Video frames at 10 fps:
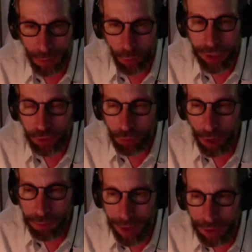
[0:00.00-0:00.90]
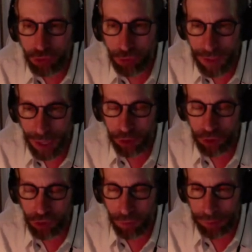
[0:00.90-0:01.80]
We can try and measure the
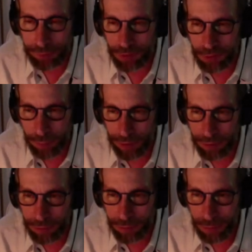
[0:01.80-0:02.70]
energy of empty space.